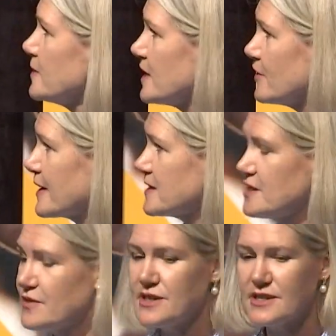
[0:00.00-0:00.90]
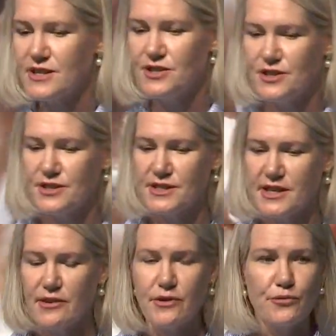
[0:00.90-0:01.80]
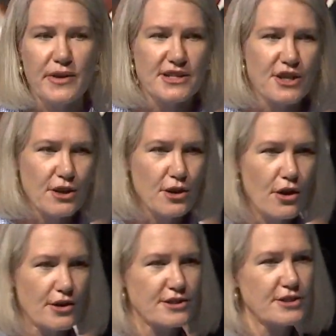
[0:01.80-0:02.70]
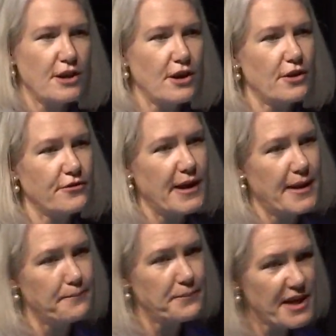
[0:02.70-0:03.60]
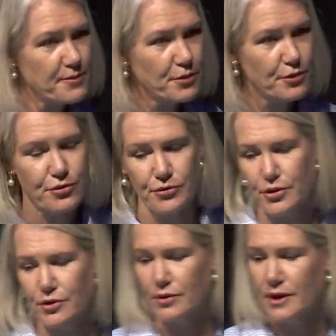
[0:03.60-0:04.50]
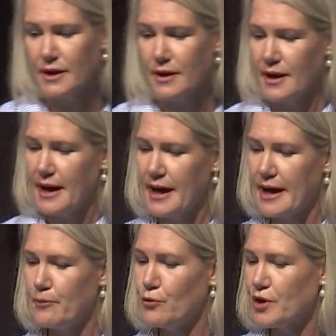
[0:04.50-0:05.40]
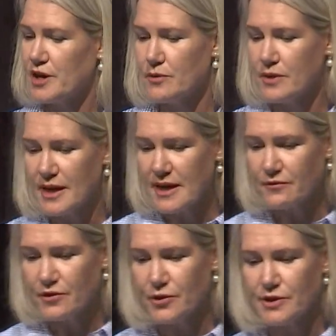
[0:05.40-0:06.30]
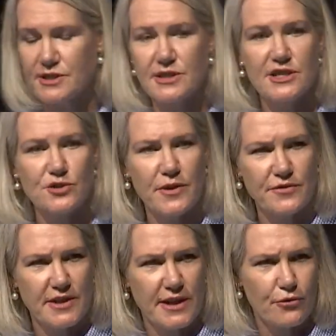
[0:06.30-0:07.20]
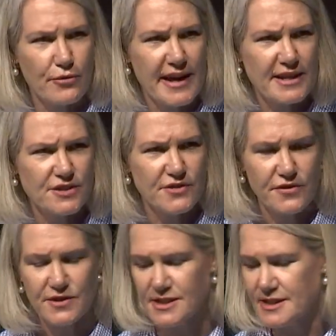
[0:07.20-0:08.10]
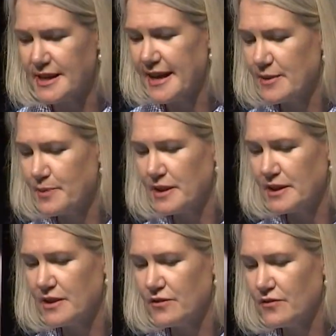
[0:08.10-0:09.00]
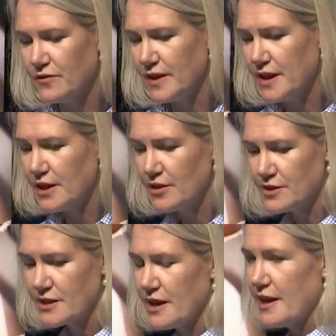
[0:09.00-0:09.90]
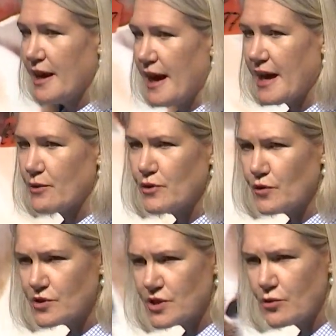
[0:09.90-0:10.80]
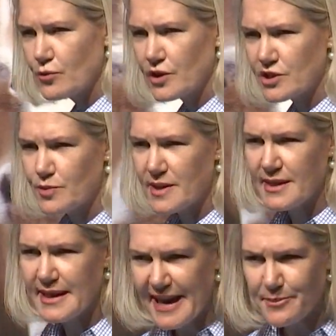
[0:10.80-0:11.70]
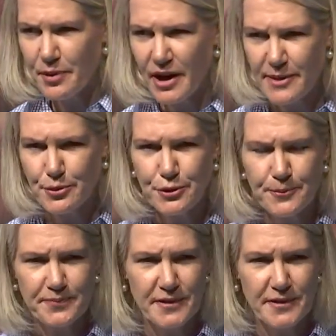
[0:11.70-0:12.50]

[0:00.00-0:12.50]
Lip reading: media activities, as you can see, we reach a lot of people through working with the influencers. We've done a range of different sustainability videos, and we've also worked with Lad Bible.